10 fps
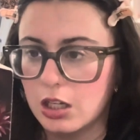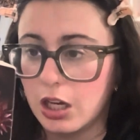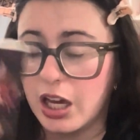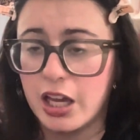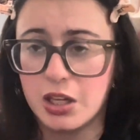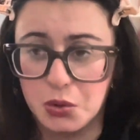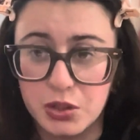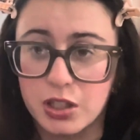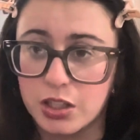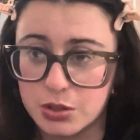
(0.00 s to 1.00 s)
I only
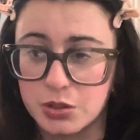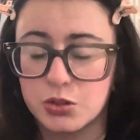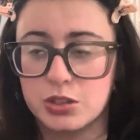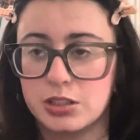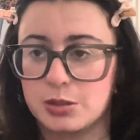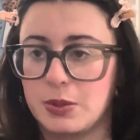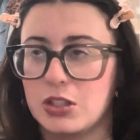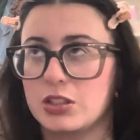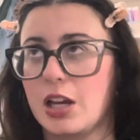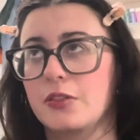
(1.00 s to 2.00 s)
got 206 pages.
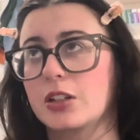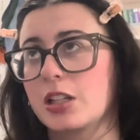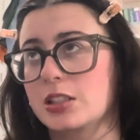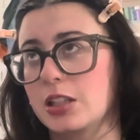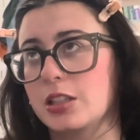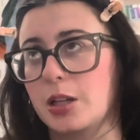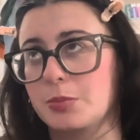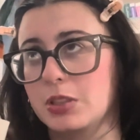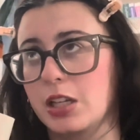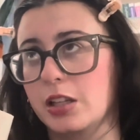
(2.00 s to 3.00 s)
After I said that
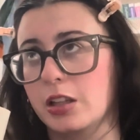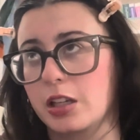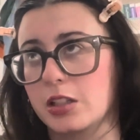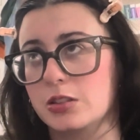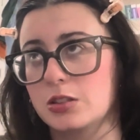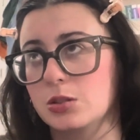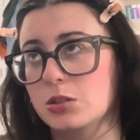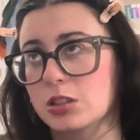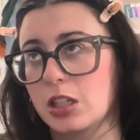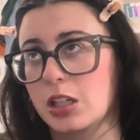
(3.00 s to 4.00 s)
update, like as soon
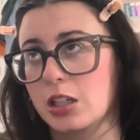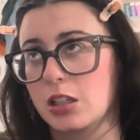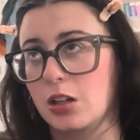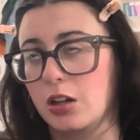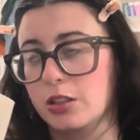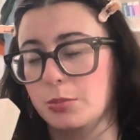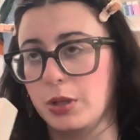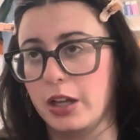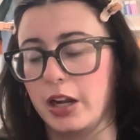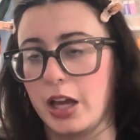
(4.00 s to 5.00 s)
as I got into
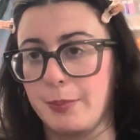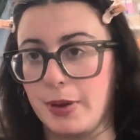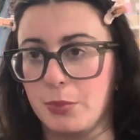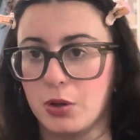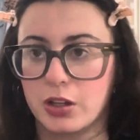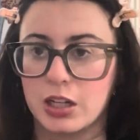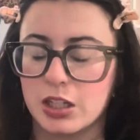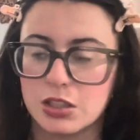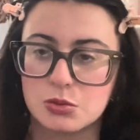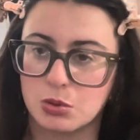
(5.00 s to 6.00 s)
bed, I had my book and I
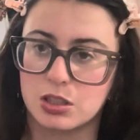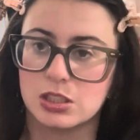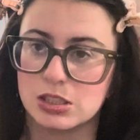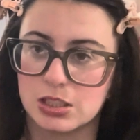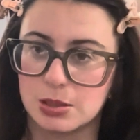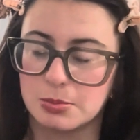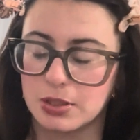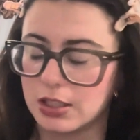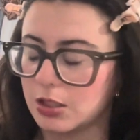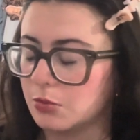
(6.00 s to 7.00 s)
just wanted to sleep. I
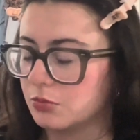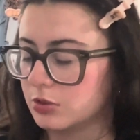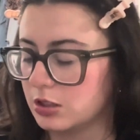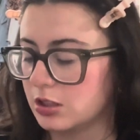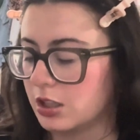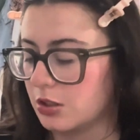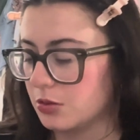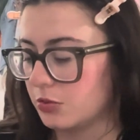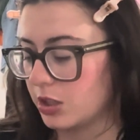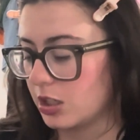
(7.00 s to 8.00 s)
didn't really care to
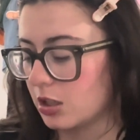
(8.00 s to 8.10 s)
read.